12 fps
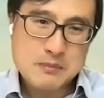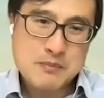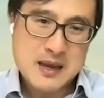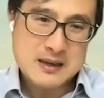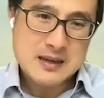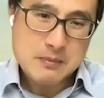
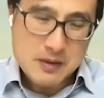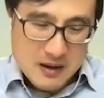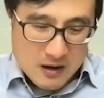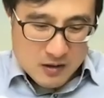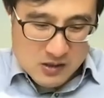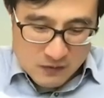genetic
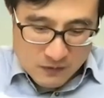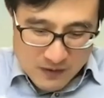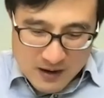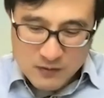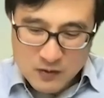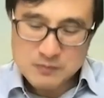makeup and our
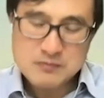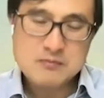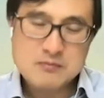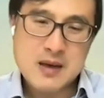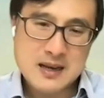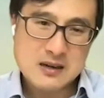
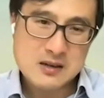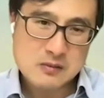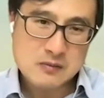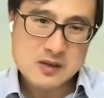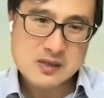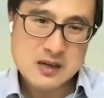survival
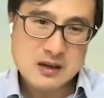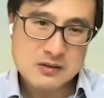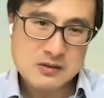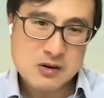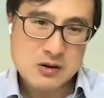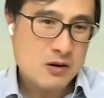mechanism, the
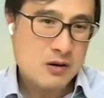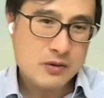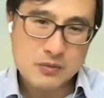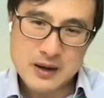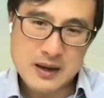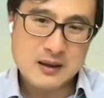cells,
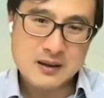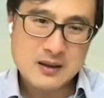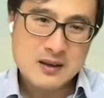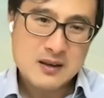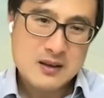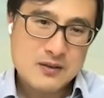all the
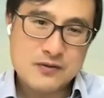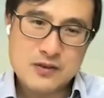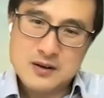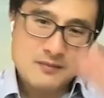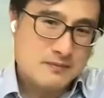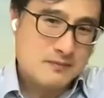way
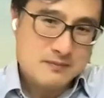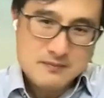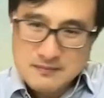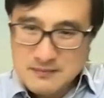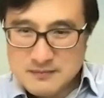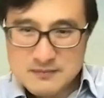
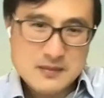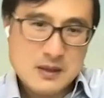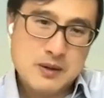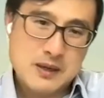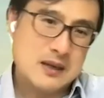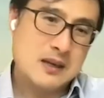from
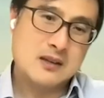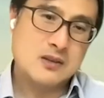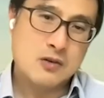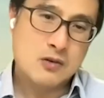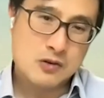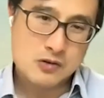the
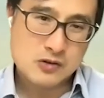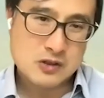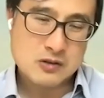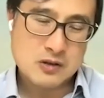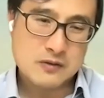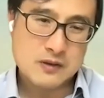beginning, the
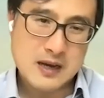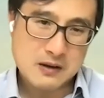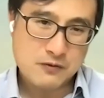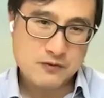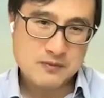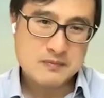origin
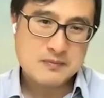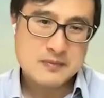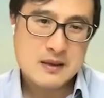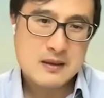of life.